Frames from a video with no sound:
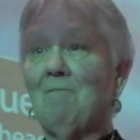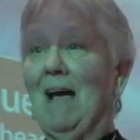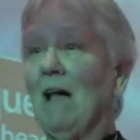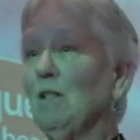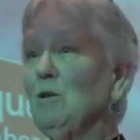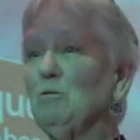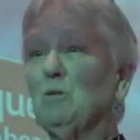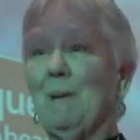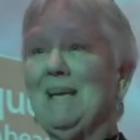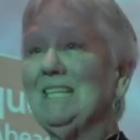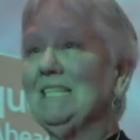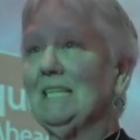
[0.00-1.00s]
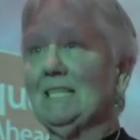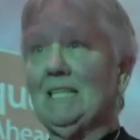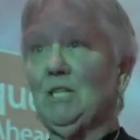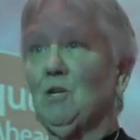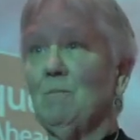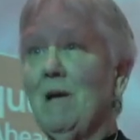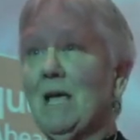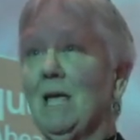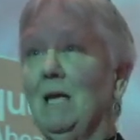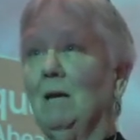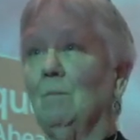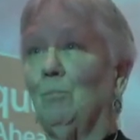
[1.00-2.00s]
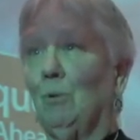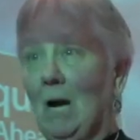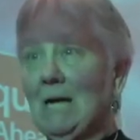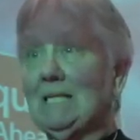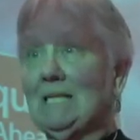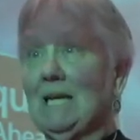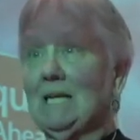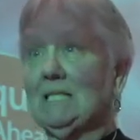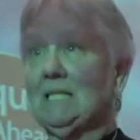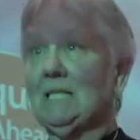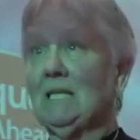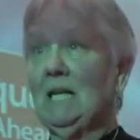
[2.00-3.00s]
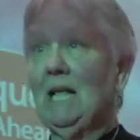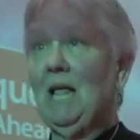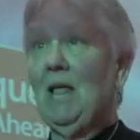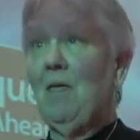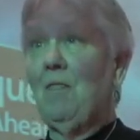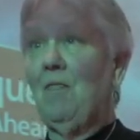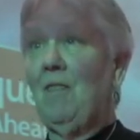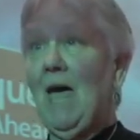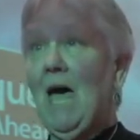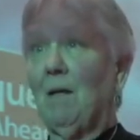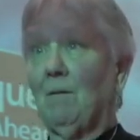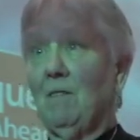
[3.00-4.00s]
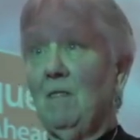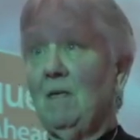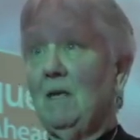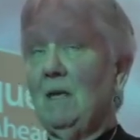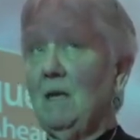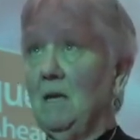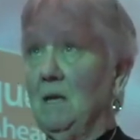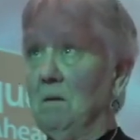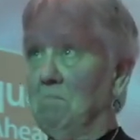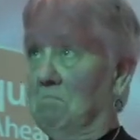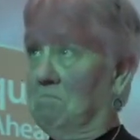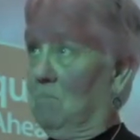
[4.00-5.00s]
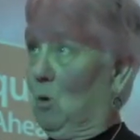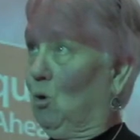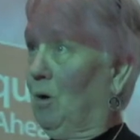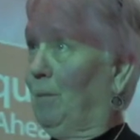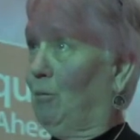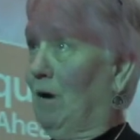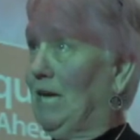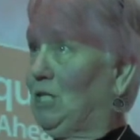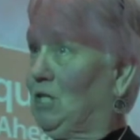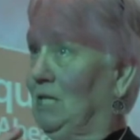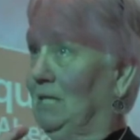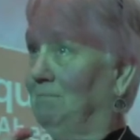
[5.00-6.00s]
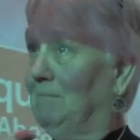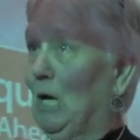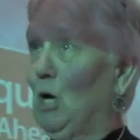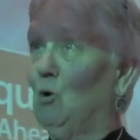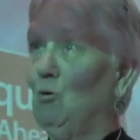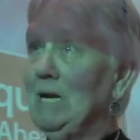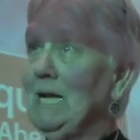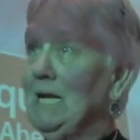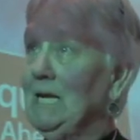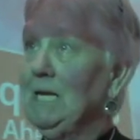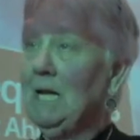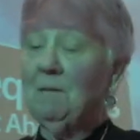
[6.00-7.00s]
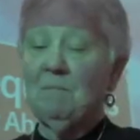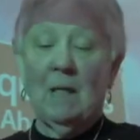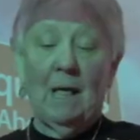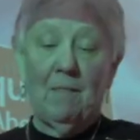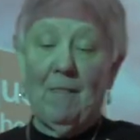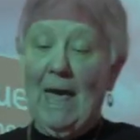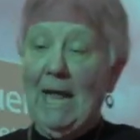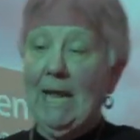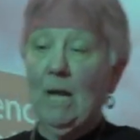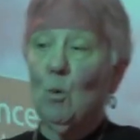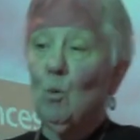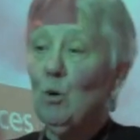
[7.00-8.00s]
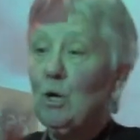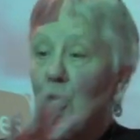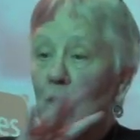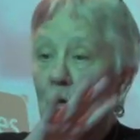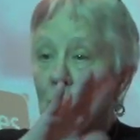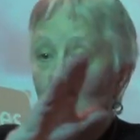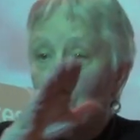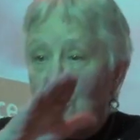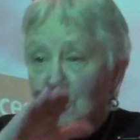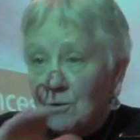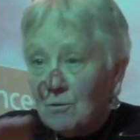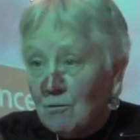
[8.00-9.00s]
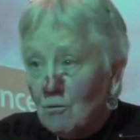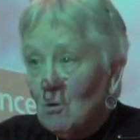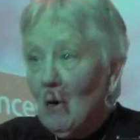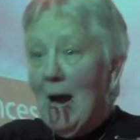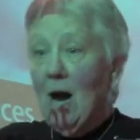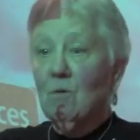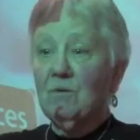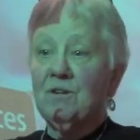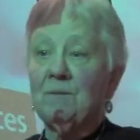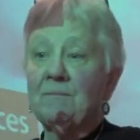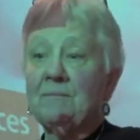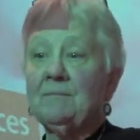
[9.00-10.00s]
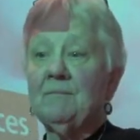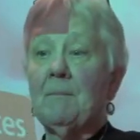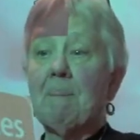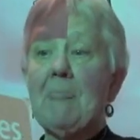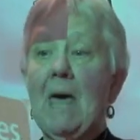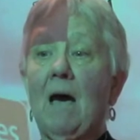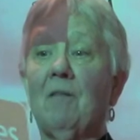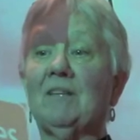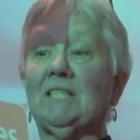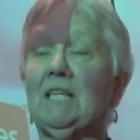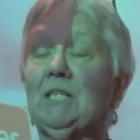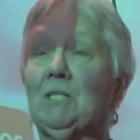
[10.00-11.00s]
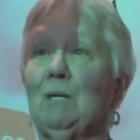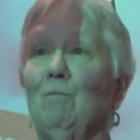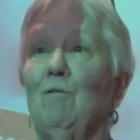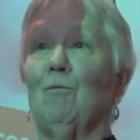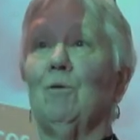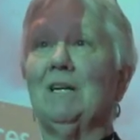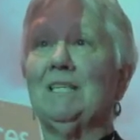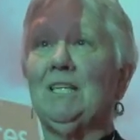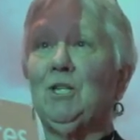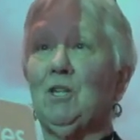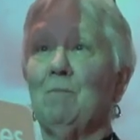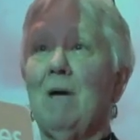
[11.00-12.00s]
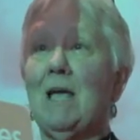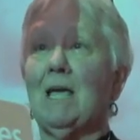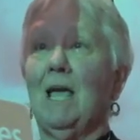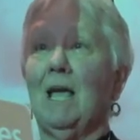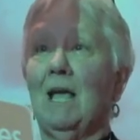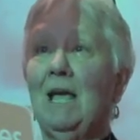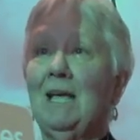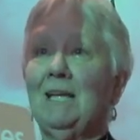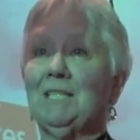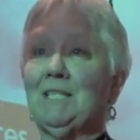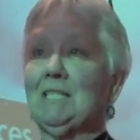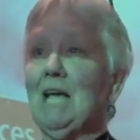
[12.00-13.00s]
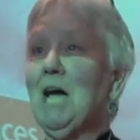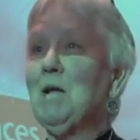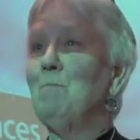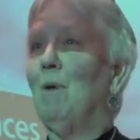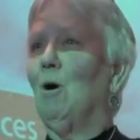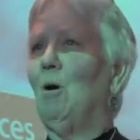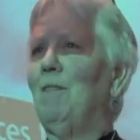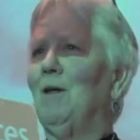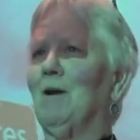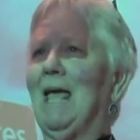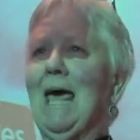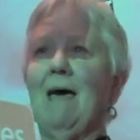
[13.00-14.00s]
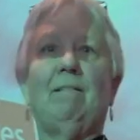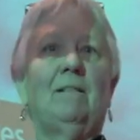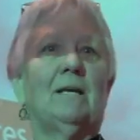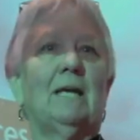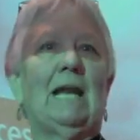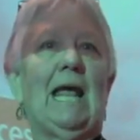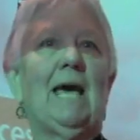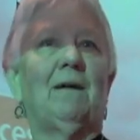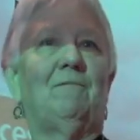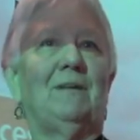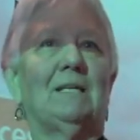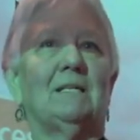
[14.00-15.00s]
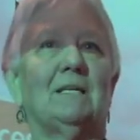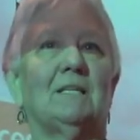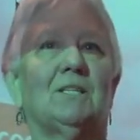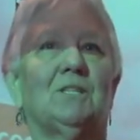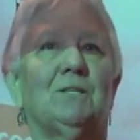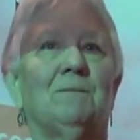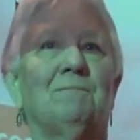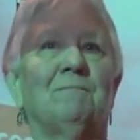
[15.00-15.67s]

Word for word: a values-based decision-making process that the corporation agreed that it would use throughout uh, the system for decision-making. Sidebar, they're Catholic and Adventist